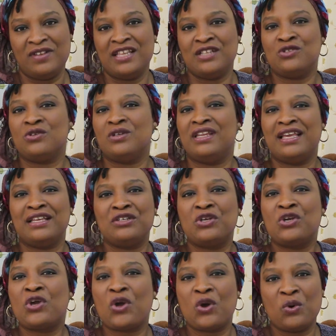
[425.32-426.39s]
Learn to let
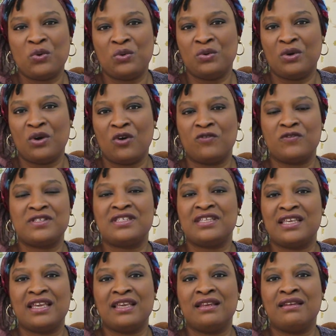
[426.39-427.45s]
go of
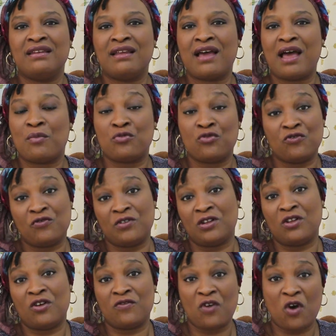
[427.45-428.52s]
seeking
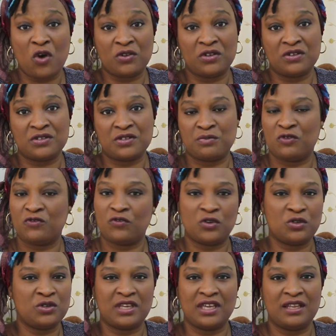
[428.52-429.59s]
approval of others before
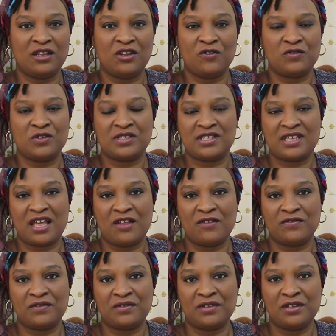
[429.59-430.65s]
you can love
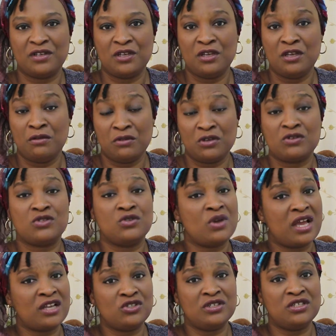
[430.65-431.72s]
yourself. Because you're
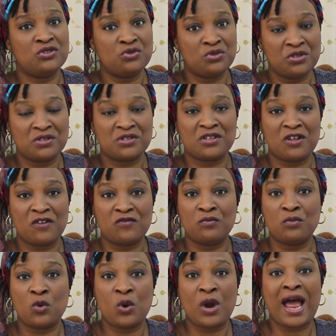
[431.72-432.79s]
actually doing yourself
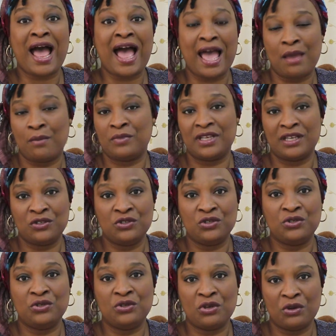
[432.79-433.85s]
more harm than
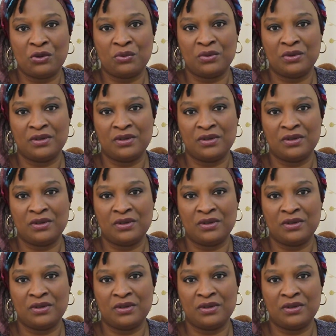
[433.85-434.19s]
you know